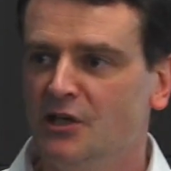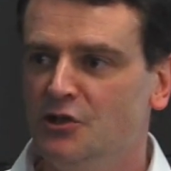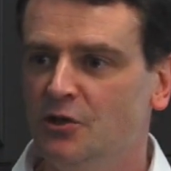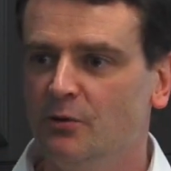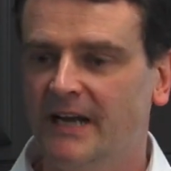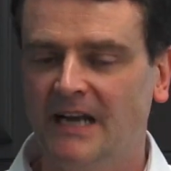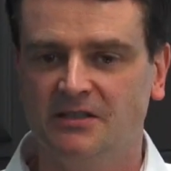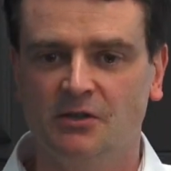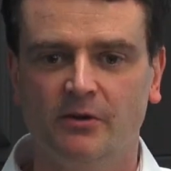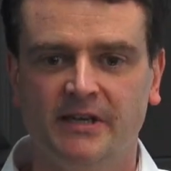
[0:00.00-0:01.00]
new
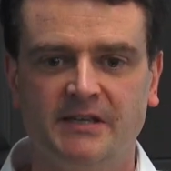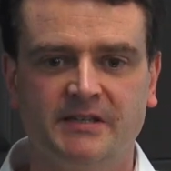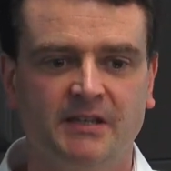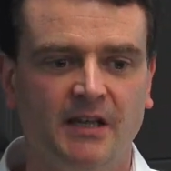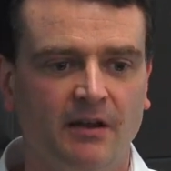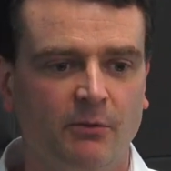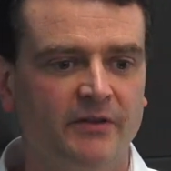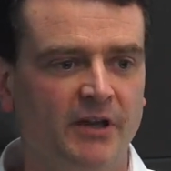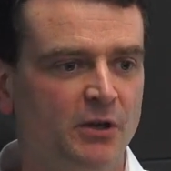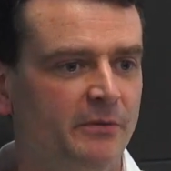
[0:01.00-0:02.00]
categories
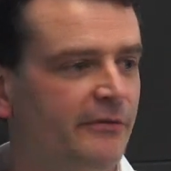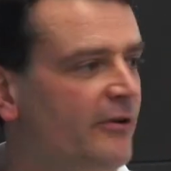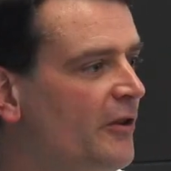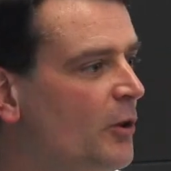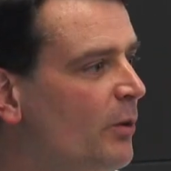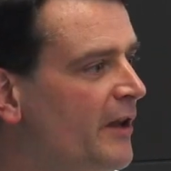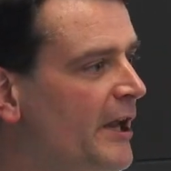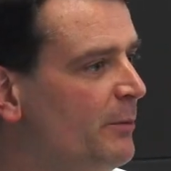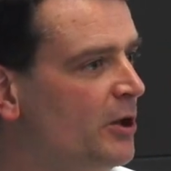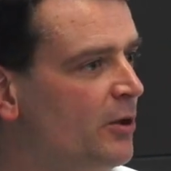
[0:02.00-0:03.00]
because they couldn't find the one
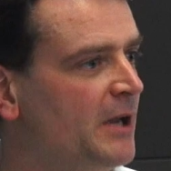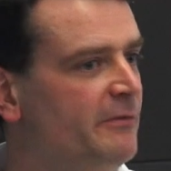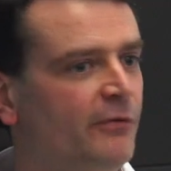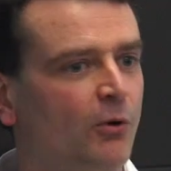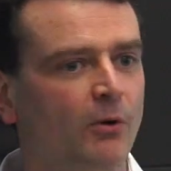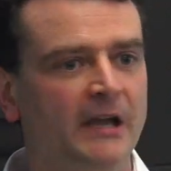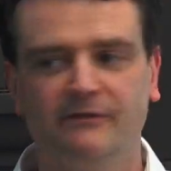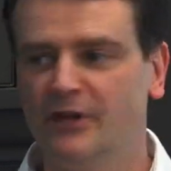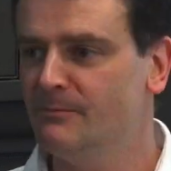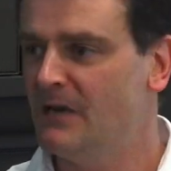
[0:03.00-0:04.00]
they were looking for,
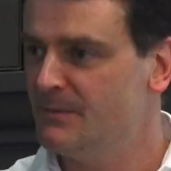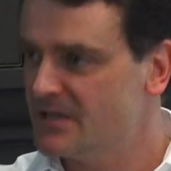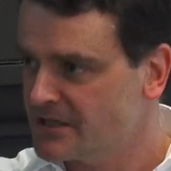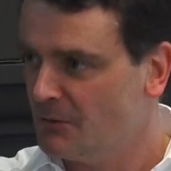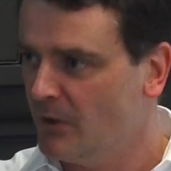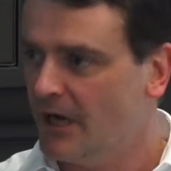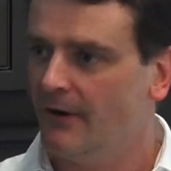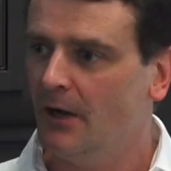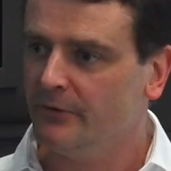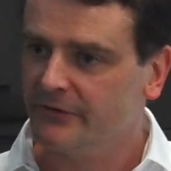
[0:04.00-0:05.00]
even though maybe it's somewhere
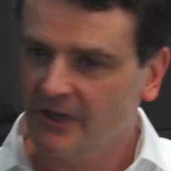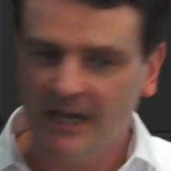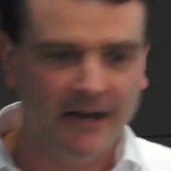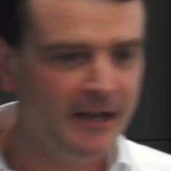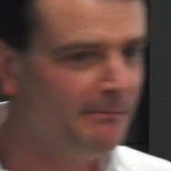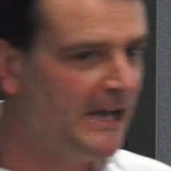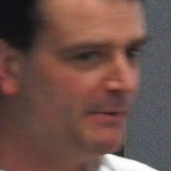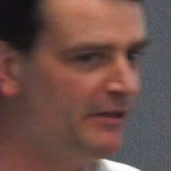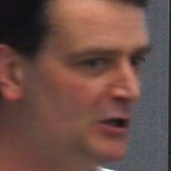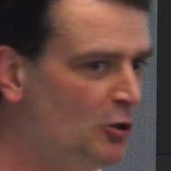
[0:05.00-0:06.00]
else. And then
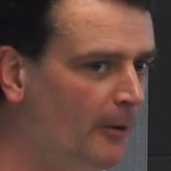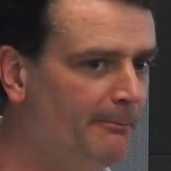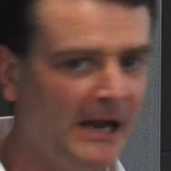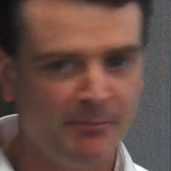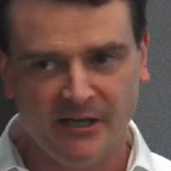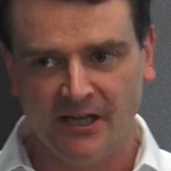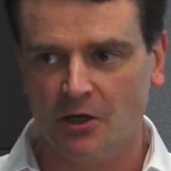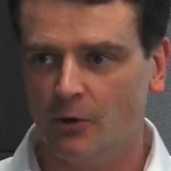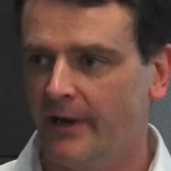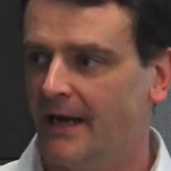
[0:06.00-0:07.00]
maybe they're not mapping it
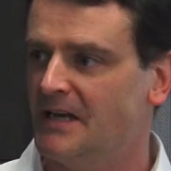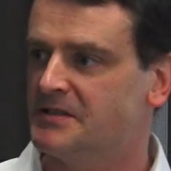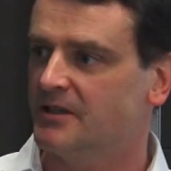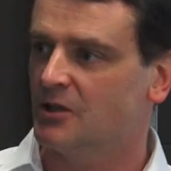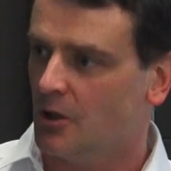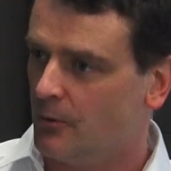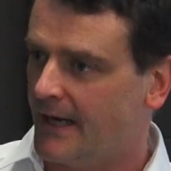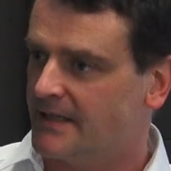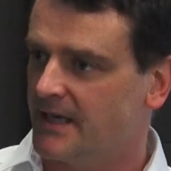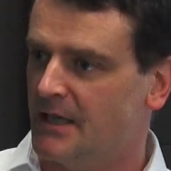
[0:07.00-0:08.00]
correctly to the
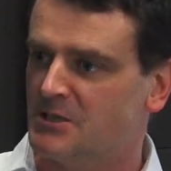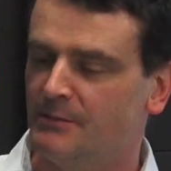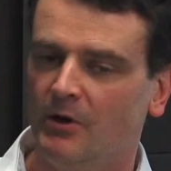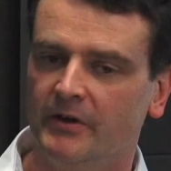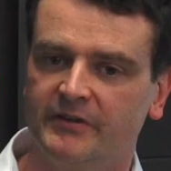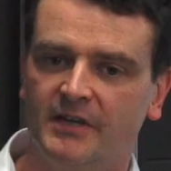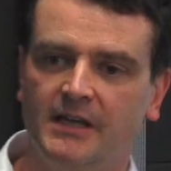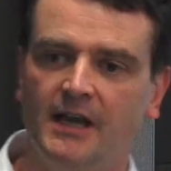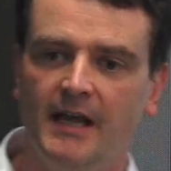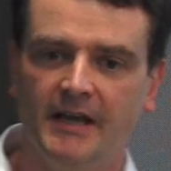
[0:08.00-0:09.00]
correct
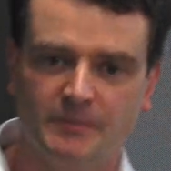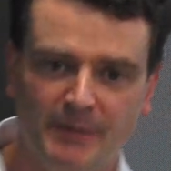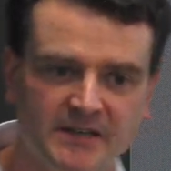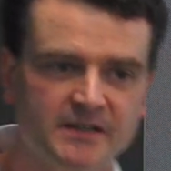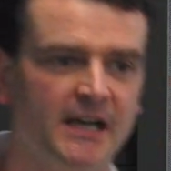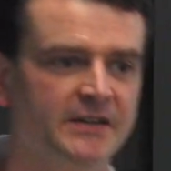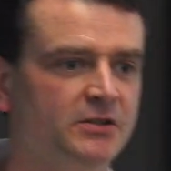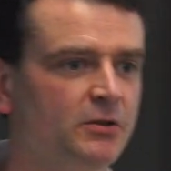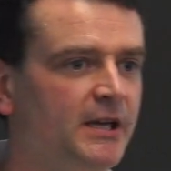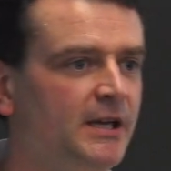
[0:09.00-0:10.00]
HMRC expense
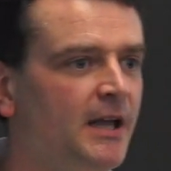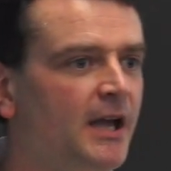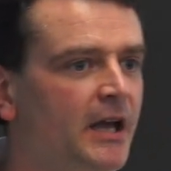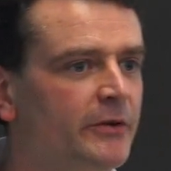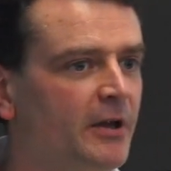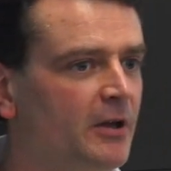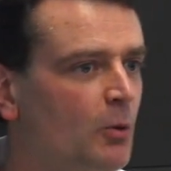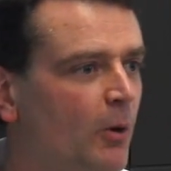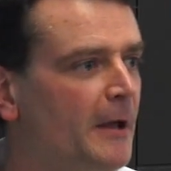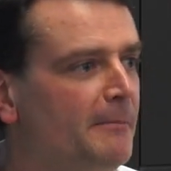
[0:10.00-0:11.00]
category. So I can
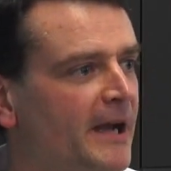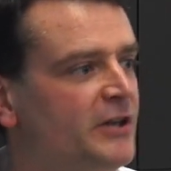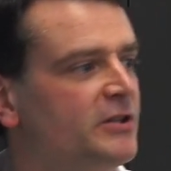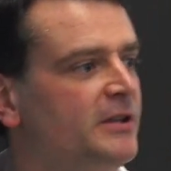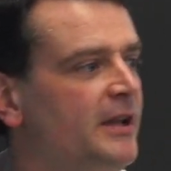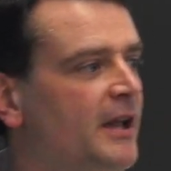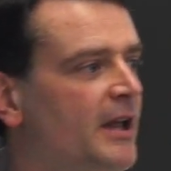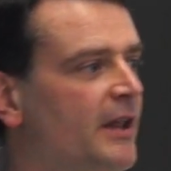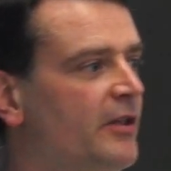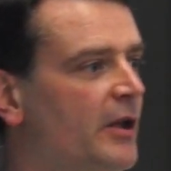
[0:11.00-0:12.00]
quite imagine
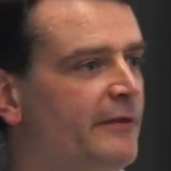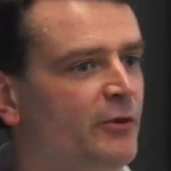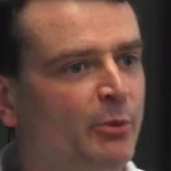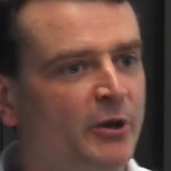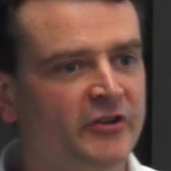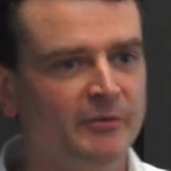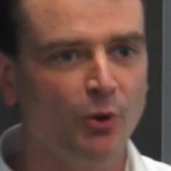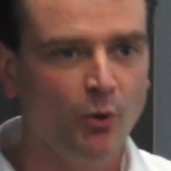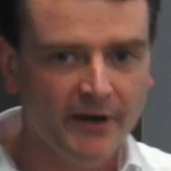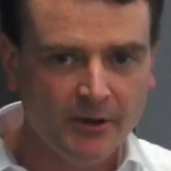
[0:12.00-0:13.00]
that if you're putting
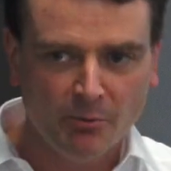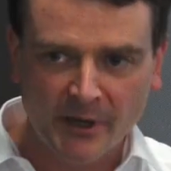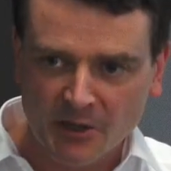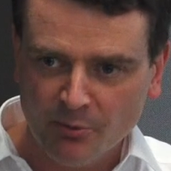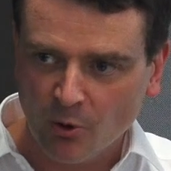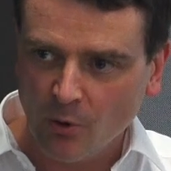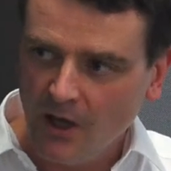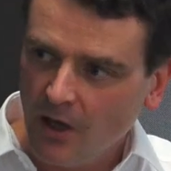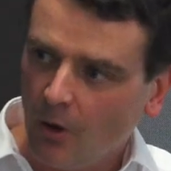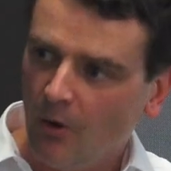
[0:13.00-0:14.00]
small little people
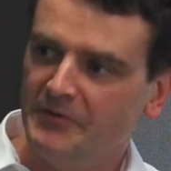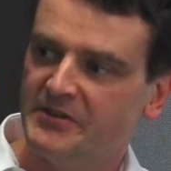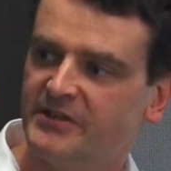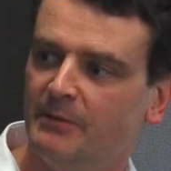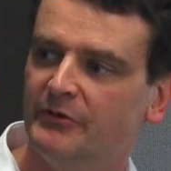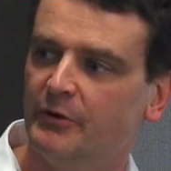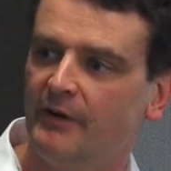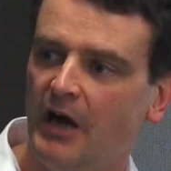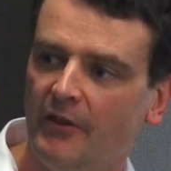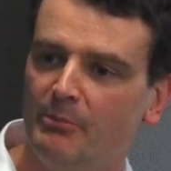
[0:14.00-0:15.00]
onto some sort of
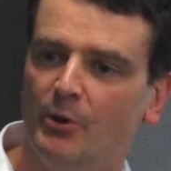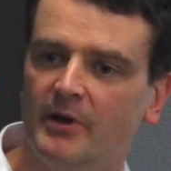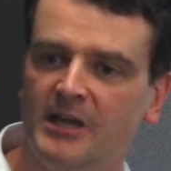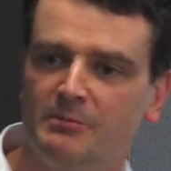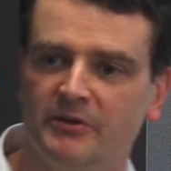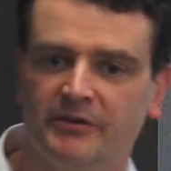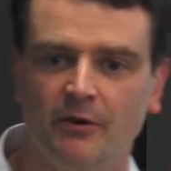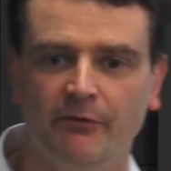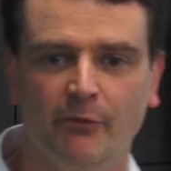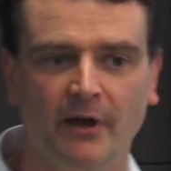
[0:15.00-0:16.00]
other bookkeeping
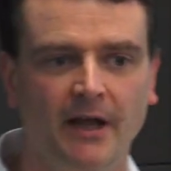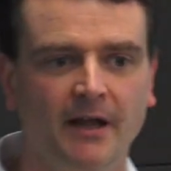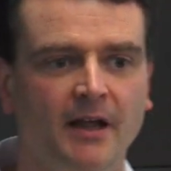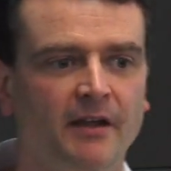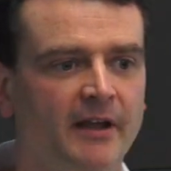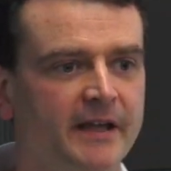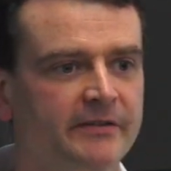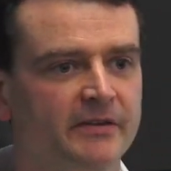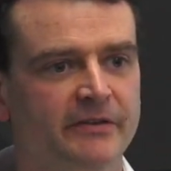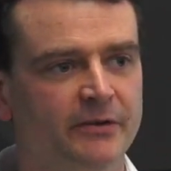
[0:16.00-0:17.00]
software that
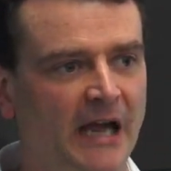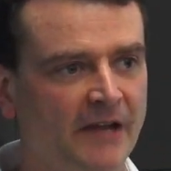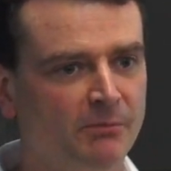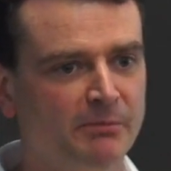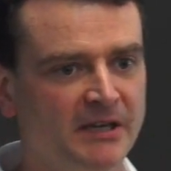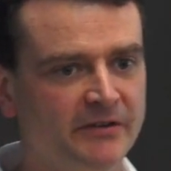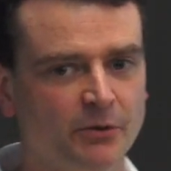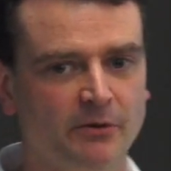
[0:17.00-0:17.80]
hasn't been